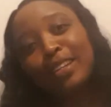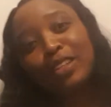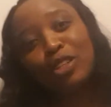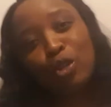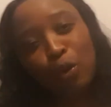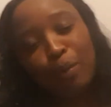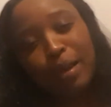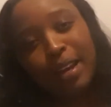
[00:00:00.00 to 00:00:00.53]

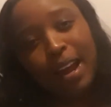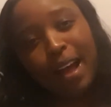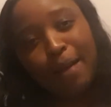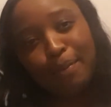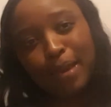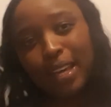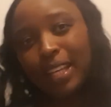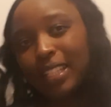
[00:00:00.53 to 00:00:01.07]
Domera
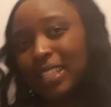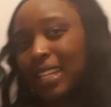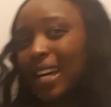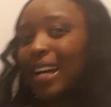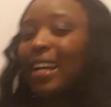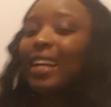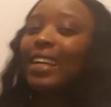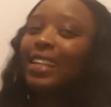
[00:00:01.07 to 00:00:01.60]

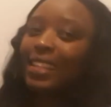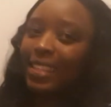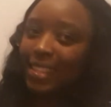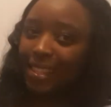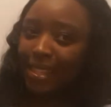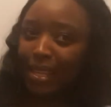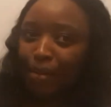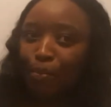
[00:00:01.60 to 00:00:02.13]
besha
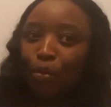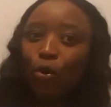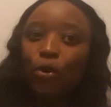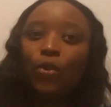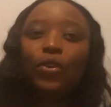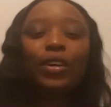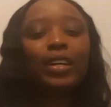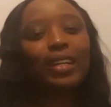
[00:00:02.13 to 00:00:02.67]

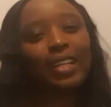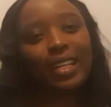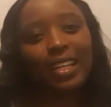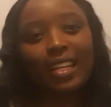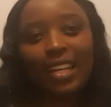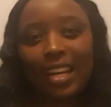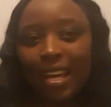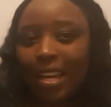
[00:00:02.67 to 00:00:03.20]

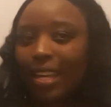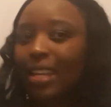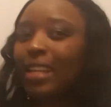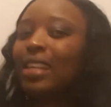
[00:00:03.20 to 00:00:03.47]
vimoine.